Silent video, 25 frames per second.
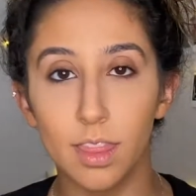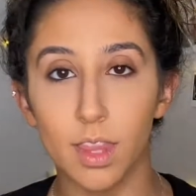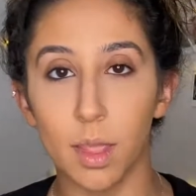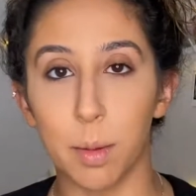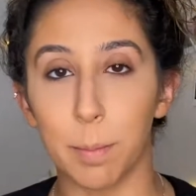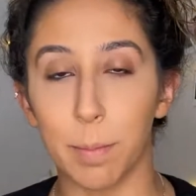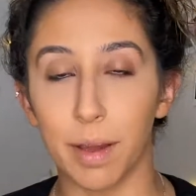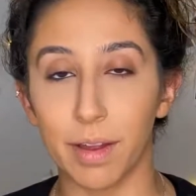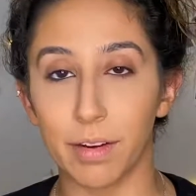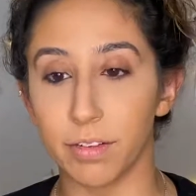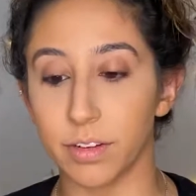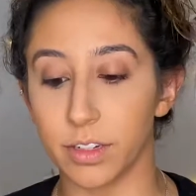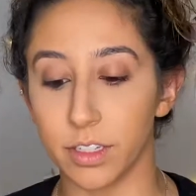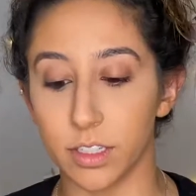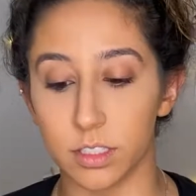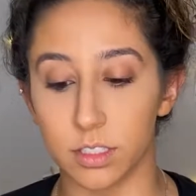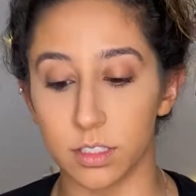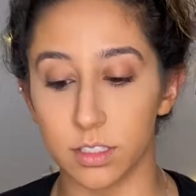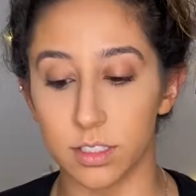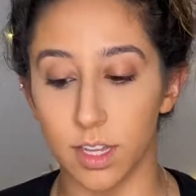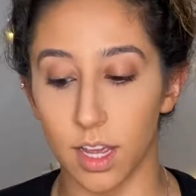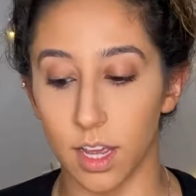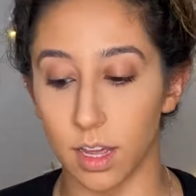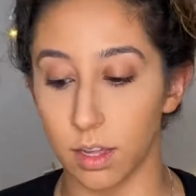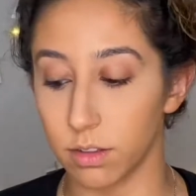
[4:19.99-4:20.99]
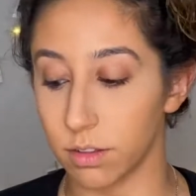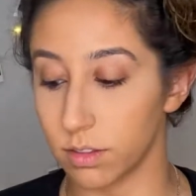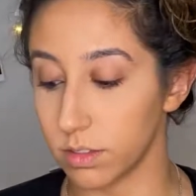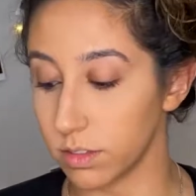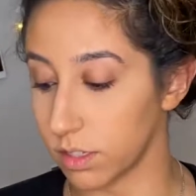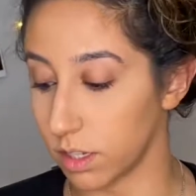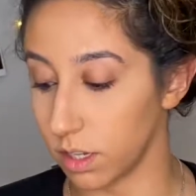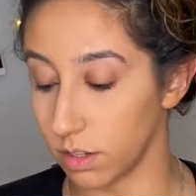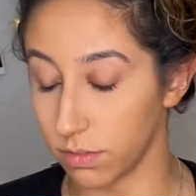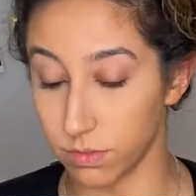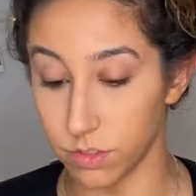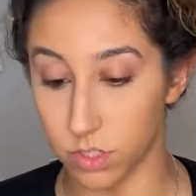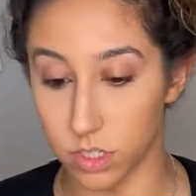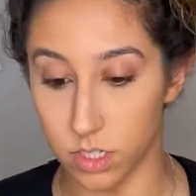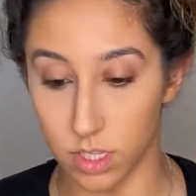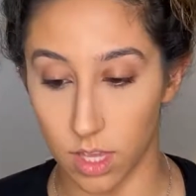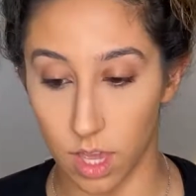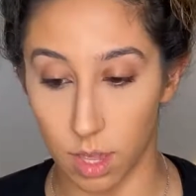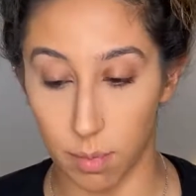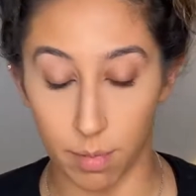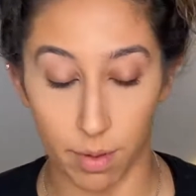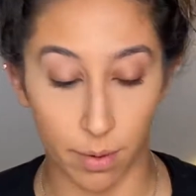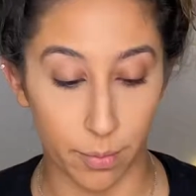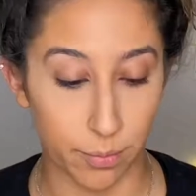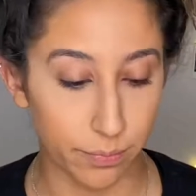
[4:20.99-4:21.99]
My real self just
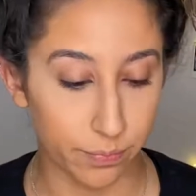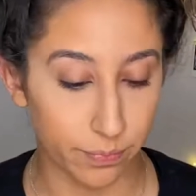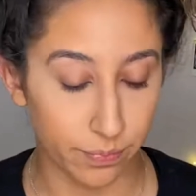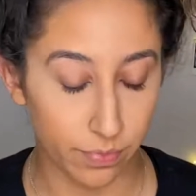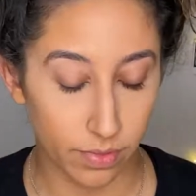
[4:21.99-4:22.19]
came out.